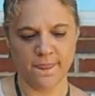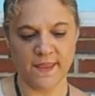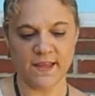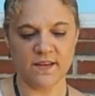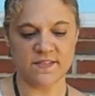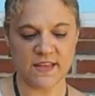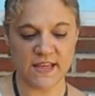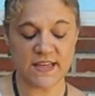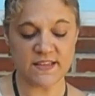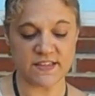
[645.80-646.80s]
It is
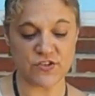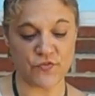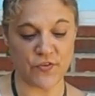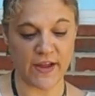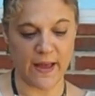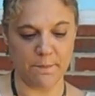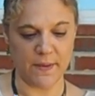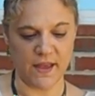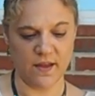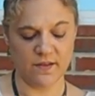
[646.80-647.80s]
easy to forget
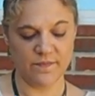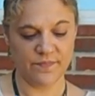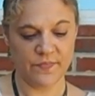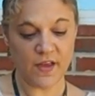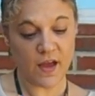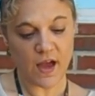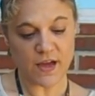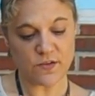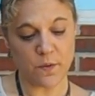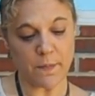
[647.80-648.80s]
me. I
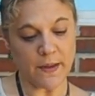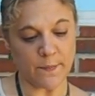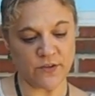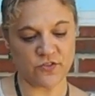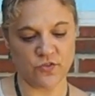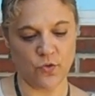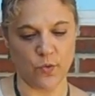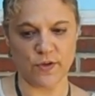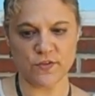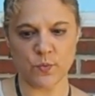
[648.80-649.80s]
don't make much
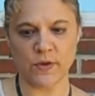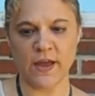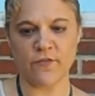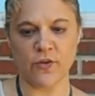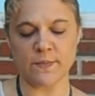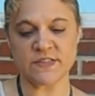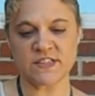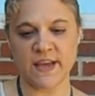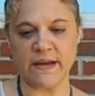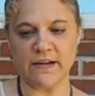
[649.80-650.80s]
noise whenever I'm
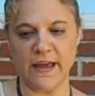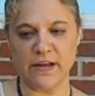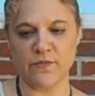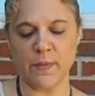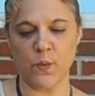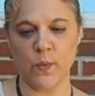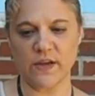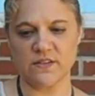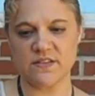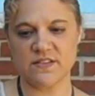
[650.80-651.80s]
scared out of my
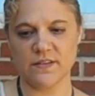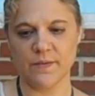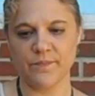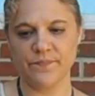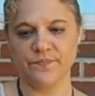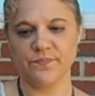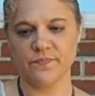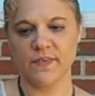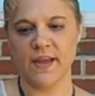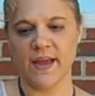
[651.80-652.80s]
wits.
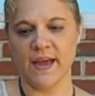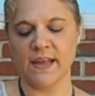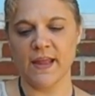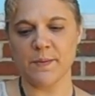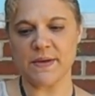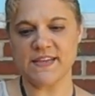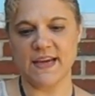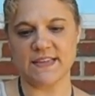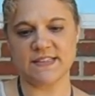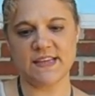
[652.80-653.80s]
And like my
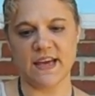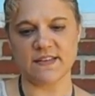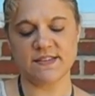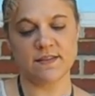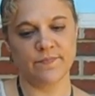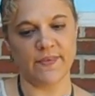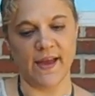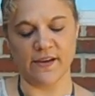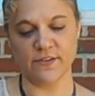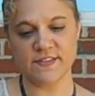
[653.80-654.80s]
dad says,
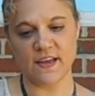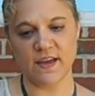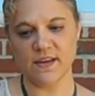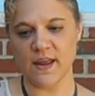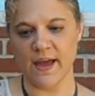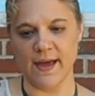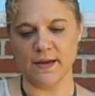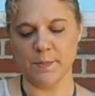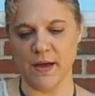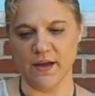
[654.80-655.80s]
out of sight, out
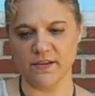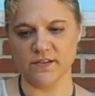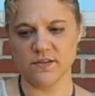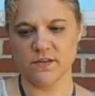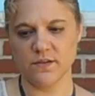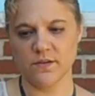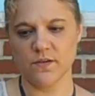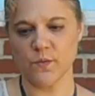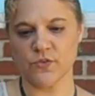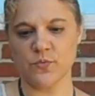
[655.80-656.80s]
of mind,
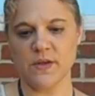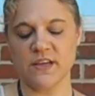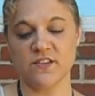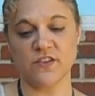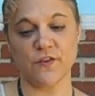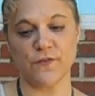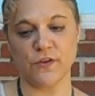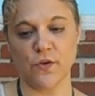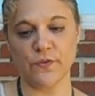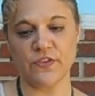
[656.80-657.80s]
which means if you
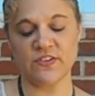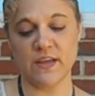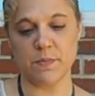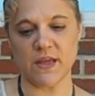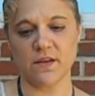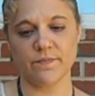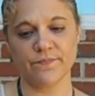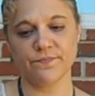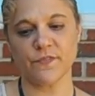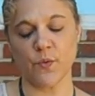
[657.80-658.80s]
don't see me,
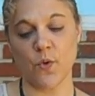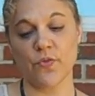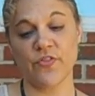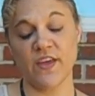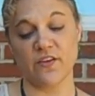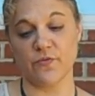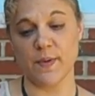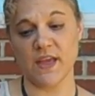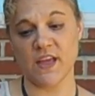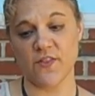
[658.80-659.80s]
you won't think of
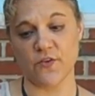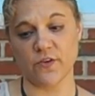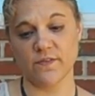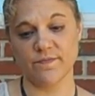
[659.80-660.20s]
me either.